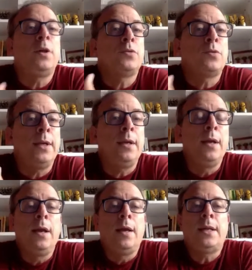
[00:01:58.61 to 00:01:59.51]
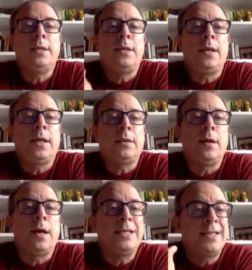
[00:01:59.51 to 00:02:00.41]
Usually there is linked
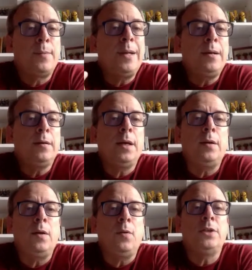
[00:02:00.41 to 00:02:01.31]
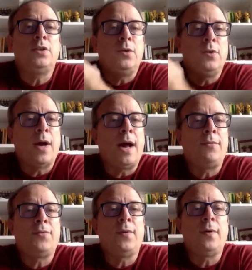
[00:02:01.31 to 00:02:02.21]
a server in which you have
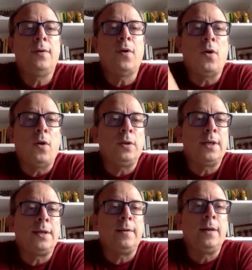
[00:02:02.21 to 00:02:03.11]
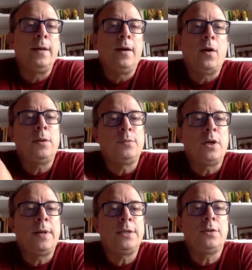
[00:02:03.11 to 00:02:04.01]
all the
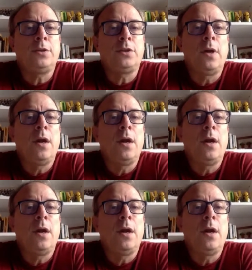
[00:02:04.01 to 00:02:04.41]
observations,